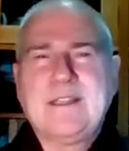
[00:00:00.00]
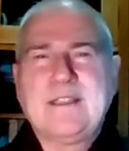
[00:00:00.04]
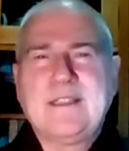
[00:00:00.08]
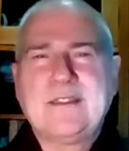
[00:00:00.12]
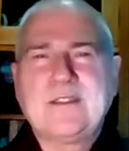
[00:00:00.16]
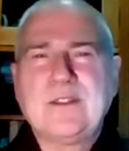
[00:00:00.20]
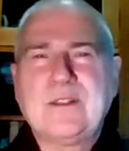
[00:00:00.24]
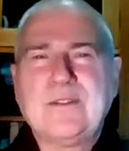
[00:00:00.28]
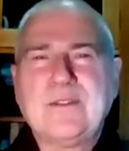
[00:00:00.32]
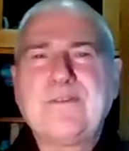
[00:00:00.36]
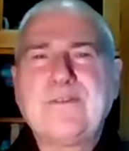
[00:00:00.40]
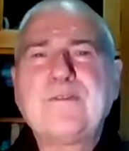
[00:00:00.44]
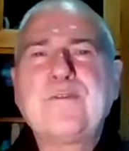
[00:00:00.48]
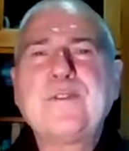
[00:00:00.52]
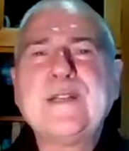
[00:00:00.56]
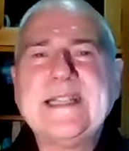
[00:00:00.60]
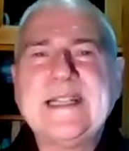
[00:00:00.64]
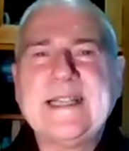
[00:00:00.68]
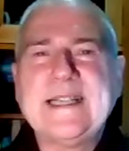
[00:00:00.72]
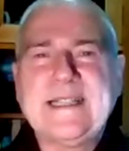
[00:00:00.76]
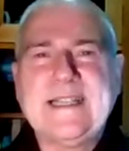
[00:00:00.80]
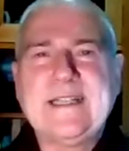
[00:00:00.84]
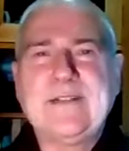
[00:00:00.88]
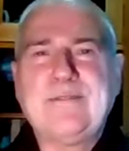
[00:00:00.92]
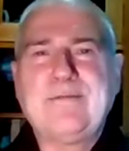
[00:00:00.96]
sort of
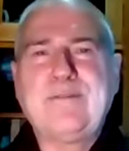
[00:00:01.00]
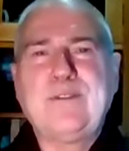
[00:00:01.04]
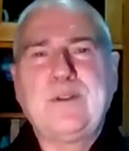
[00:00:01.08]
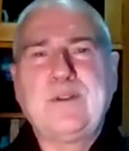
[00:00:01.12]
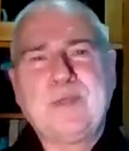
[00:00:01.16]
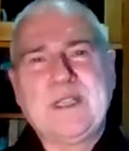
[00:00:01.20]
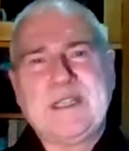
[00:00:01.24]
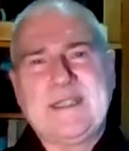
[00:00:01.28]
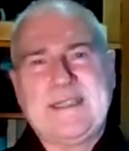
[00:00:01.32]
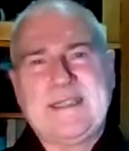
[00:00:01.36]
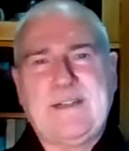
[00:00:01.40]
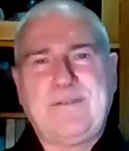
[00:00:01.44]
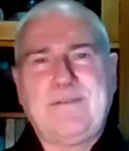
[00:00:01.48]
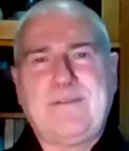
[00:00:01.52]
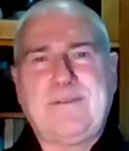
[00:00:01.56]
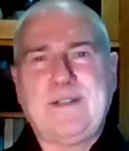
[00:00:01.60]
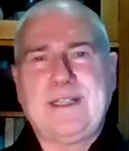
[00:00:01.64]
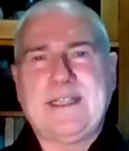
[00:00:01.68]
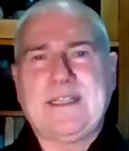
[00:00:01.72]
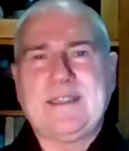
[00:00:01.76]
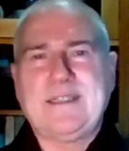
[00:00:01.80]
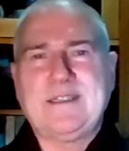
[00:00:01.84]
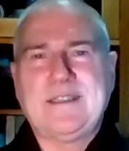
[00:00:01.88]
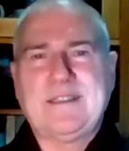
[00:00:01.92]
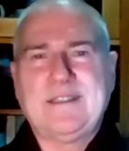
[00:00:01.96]
freeing them from the
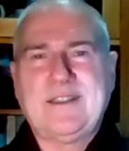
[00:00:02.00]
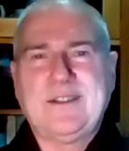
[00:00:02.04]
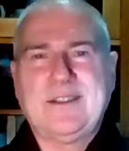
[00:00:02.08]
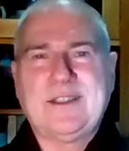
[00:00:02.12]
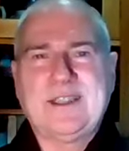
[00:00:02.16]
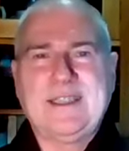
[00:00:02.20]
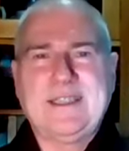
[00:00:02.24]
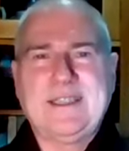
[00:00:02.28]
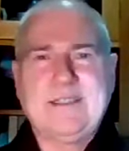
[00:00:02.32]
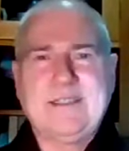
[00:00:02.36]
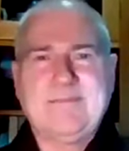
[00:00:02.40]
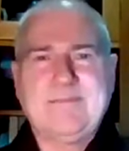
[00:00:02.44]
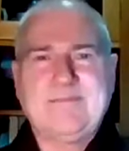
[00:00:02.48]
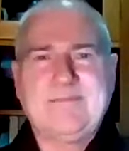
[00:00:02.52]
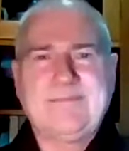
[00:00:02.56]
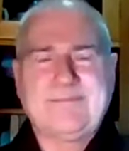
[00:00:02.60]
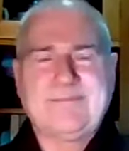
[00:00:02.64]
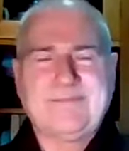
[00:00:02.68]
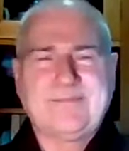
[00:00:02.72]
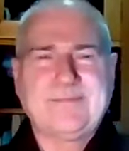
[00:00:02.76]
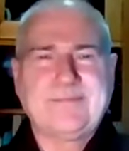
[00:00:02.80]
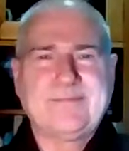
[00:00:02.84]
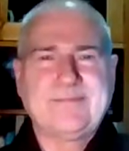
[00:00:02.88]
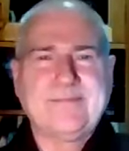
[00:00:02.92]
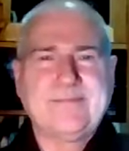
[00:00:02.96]
sufferings, okay?
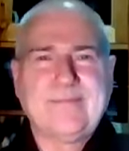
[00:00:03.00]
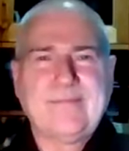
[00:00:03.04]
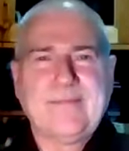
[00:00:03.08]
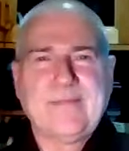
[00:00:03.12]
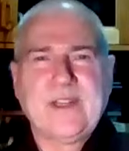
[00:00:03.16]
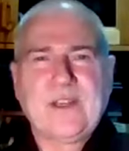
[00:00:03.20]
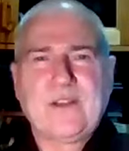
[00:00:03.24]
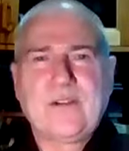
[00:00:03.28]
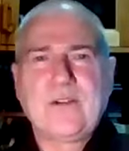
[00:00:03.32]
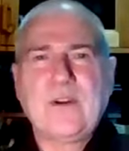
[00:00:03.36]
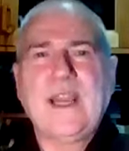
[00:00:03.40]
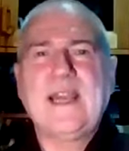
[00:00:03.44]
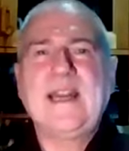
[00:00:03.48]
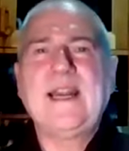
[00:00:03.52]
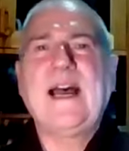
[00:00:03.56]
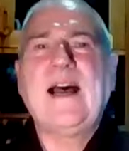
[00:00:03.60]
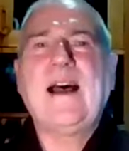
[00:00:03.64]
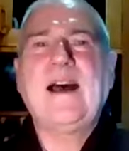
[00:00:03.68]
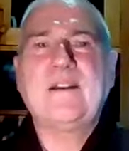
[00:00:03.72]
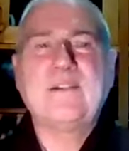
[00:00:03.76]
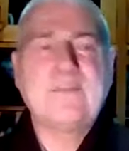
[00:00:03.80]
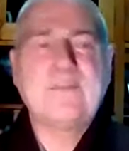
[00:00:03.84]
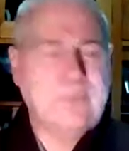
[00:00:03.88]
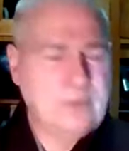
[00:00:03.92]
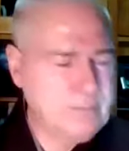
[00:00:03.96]
Great
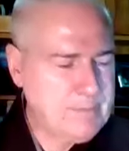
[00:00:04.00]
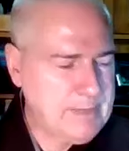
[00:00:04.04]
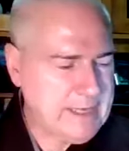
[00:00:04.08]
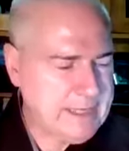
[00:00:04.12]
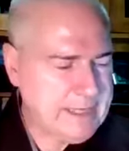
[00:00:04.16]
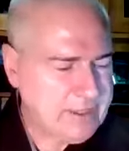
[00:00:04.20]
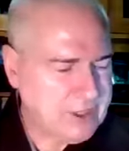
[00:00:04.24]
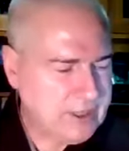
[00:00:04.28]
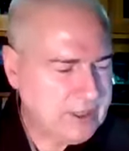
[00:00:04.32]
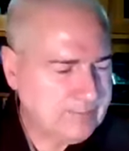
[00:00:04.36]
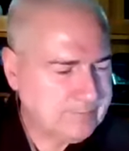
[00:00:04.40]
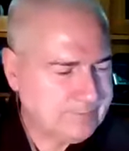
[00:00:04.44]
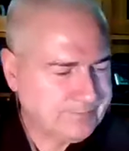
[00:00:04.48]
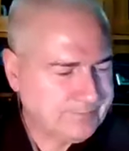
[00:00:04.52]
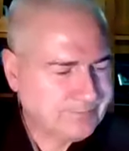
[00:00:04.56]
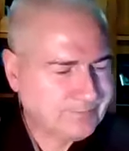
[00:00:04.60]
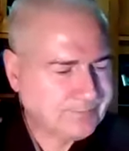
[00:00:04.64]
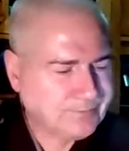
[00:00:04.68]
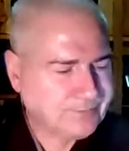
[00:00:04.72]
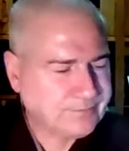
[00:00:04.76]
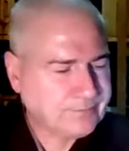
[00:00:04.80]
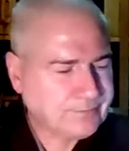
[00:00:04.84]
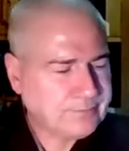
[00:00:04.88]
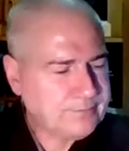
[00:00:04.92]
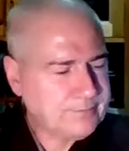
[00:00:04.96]
heart of compassion.
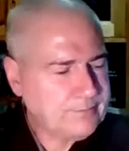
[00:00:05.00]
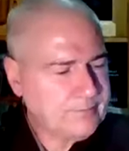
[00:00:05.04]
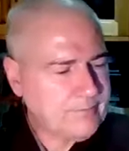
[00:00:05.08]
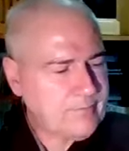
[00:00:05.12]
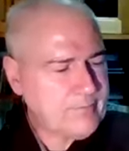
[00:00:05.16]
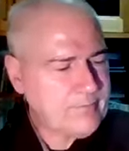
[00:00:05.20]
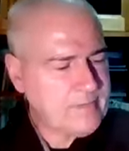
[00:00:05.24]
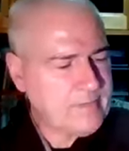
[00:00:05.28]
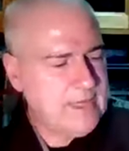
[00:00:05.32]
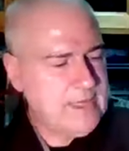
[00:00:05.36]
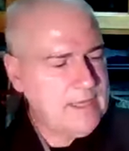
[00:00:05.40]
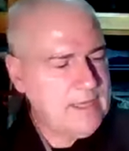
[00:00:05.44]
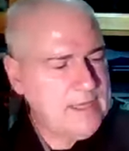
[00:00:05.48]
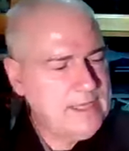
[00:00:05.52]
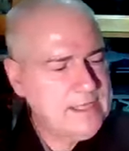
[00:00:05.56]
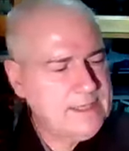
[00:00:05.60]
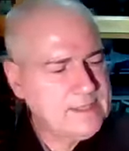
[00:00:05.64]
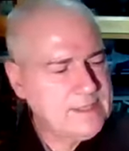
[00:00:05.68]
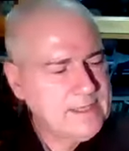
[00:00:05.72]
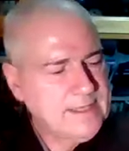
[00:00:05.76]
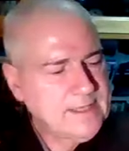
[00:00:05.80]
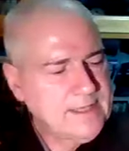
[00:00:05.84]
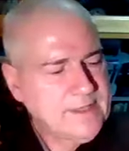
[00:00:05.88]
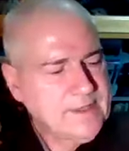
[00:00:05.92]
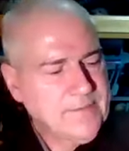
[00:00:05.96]

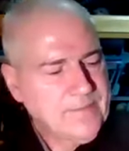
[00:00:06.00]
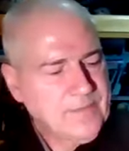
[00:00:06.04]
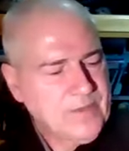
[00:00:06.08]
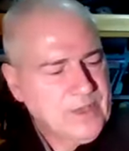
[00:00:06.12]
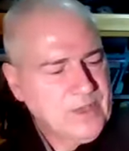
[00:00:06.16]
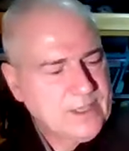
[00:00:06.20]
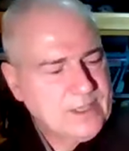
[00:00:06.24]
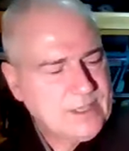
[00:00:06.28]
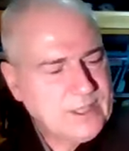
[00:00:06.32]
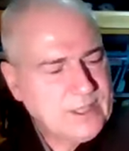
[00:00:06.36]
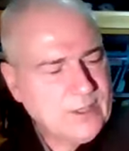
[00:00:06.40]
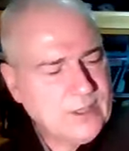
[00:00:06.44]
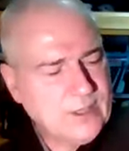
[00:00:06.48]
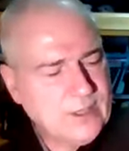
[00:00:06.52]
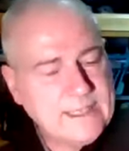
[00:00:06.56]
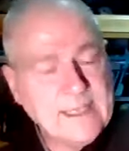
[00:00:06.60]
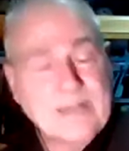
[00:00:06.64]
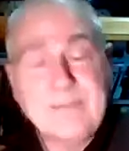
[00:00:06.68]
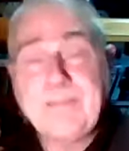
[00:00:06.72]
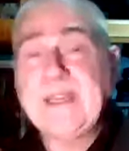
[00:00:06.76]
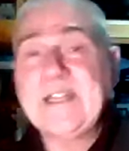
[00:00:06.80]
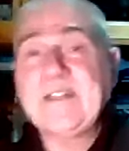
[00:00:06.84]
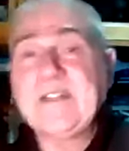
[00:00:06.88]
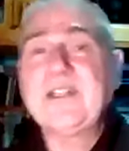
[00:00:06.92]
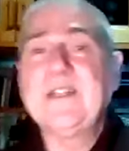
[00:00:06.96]
And so, like I
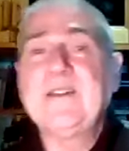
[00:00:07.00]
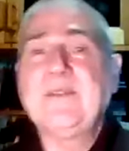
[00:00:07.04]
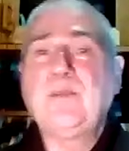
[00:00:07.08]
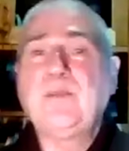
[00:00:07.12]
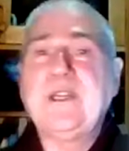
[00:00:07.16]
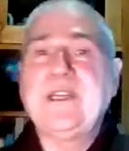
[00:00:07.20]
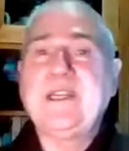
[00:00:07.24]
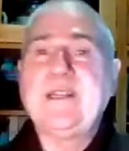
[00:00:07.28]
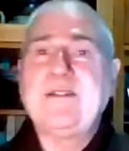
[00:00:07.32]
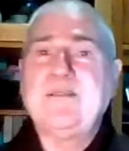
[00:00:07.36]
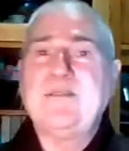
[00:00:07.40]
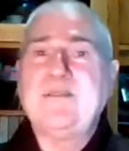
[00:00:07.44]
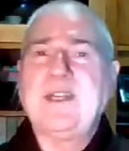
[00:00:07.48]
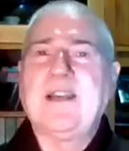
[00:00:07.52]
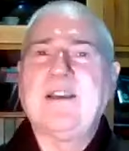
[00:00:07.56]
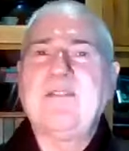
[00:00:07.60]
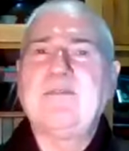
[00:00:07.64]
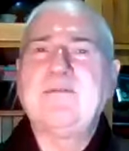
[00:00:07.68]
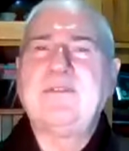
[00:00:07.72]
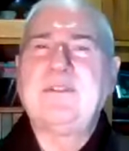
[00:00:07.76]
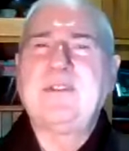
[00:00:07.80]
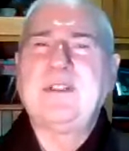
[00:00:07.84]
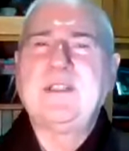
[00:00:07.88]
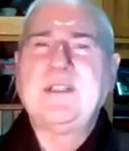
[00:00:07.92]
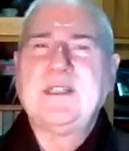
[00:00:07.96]
mentioned, we
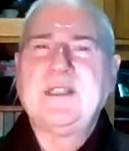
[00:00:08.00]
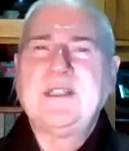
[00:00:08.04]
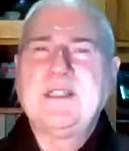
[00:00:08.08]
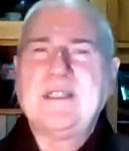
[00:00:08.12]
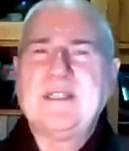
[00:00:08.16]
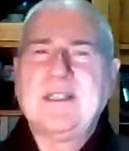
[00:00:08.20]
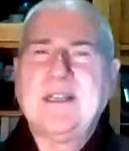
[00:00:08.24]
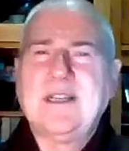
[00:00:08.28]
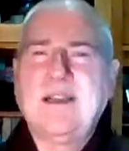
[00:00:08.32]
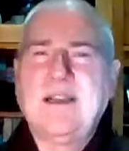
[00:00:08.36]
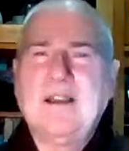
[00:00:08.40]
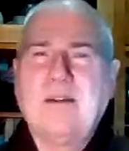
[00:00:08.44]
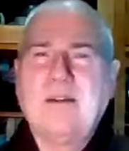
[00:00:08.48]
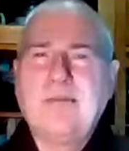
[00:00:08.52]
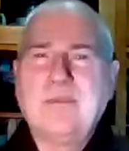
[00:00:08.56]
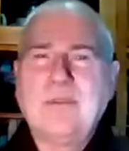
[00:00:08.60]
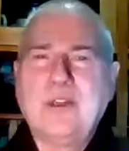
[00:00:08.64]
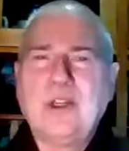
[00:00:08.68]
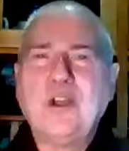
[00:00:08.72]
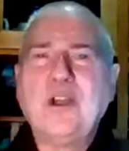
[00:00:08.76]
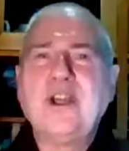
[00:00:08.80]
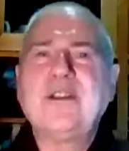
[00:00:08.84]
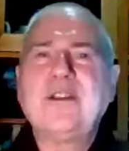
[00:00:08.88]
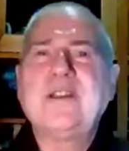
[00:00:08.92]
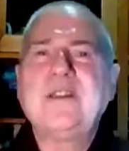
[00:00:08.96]
have
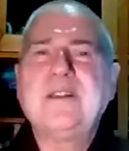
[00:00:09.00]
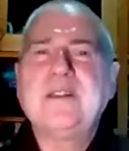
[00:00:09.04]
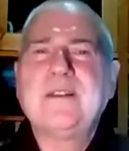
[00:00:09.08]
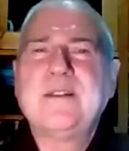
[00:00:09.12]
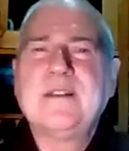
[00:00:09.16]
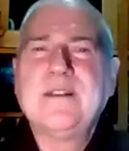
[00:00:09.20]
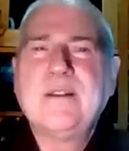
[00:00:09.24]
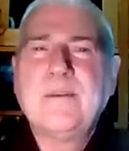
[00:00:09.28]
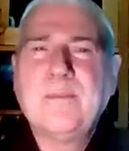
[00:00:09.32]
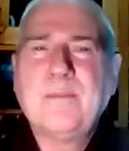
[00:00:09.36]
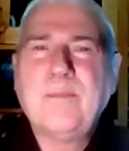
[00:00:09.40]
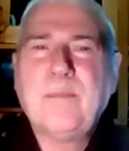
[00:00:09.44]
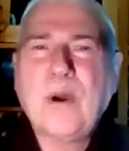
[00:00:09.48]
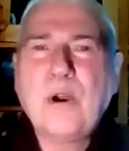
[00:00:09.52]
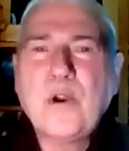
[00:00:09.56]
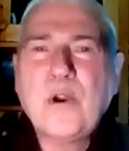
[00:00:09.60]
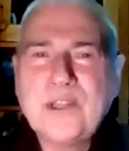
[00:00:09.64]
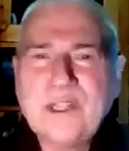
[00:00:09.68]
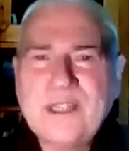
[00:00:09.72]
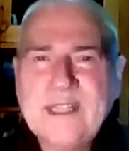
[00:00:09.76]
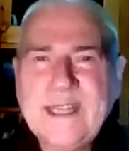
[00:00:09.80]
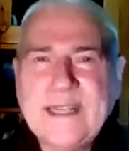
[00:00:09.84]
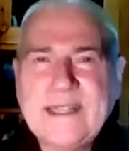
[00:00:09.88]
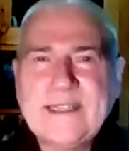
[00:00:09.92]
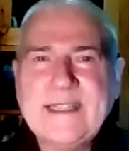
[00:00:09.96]
learned
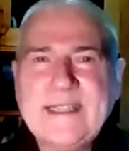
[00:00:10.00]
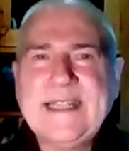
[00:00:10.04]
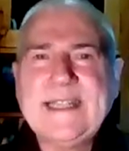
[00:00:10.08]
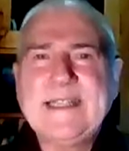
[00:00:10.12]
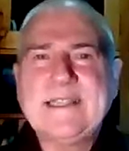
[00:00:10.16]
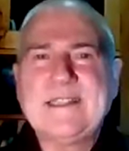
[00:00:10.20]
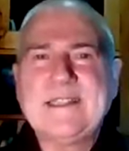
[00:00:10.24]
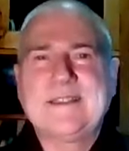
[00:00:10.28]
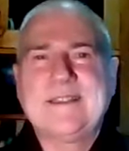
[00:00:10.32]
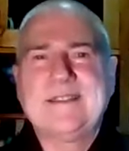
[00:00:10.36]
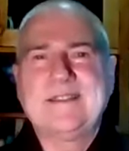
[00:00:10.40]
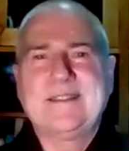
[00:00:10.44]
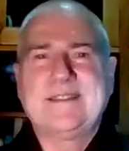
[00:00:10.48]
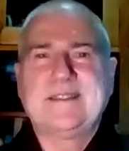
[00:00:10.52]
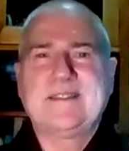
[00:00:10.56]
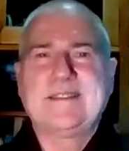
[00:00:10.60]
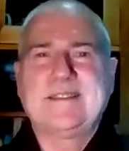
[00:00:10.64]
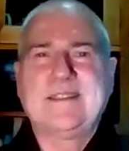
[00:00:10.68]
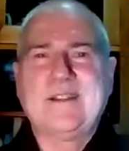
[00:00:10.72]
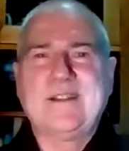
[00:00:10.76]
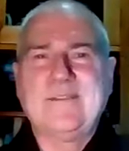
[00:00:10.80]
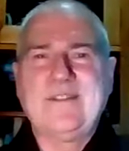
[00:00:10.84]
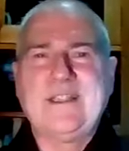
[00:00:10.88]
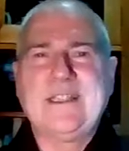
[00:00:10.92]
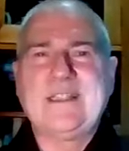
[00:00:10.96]
both techniques
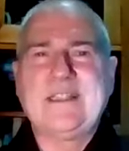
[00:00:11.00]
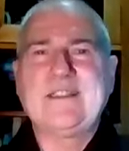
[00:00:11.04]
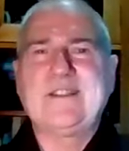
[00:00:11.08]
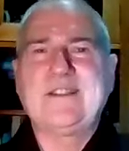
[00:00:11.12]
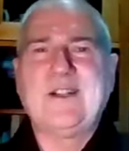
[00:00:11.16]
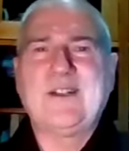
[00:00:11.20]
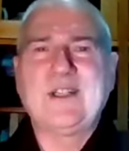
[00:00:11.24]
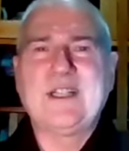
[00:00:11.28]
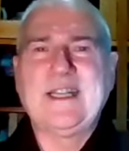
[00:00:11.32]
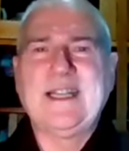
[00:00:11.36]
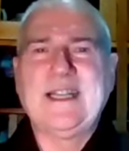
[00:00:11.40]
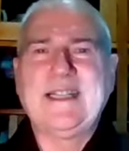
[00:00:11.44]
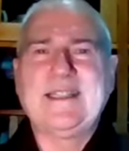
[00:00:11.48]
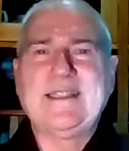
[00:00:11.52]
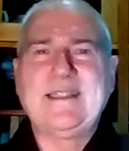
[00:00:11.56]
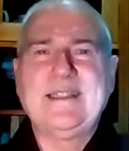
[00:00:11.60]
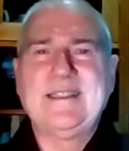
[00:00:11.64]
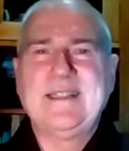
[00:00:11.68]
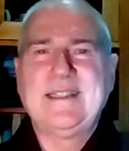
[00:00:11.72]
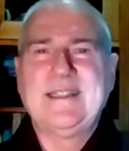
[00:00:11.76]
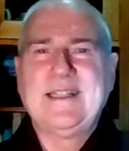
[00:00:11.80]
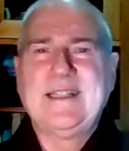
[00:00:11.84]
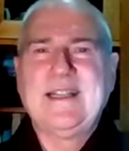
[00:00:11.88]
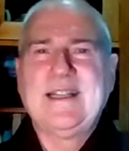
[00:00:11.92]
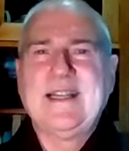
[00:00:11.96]
of this Tonglen.
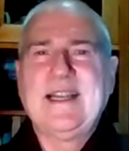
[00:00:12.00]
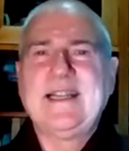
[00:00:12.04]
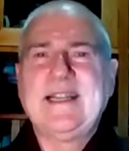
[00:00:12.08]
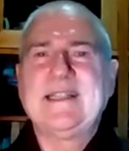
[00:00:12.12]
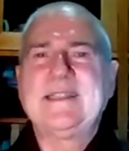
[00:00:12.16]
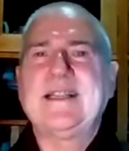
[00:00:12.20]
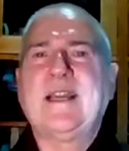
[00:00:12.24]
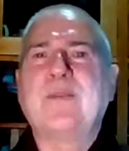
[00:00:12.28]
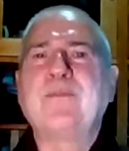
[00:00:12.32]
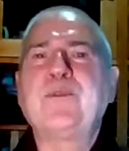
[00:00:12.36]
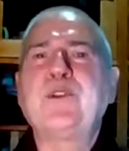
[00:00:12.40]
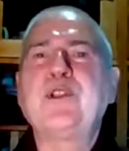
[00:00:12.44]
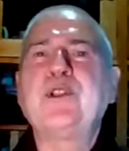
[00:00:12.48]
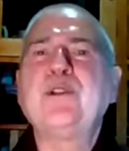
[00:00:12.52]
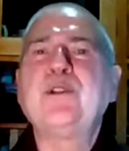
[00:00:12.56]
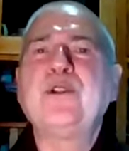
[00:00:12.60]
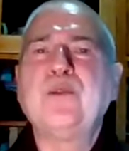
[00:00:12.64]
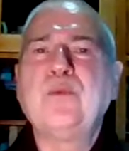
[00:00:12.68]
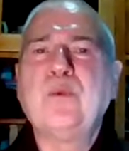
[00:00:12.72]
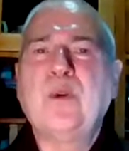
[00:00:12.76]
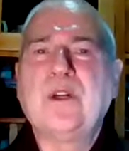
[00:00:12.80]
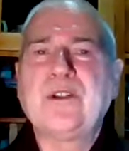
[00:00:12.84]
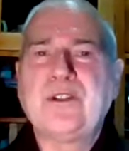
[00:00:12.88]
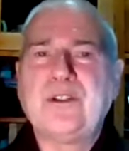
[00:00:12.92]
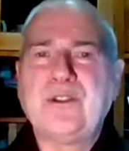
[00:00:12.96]
It's up to
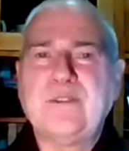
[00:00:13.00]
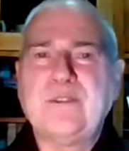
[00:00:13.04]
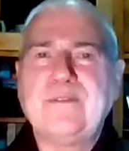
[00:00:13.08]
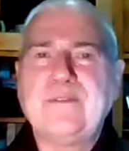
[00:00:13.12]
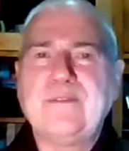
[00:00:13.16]
you what you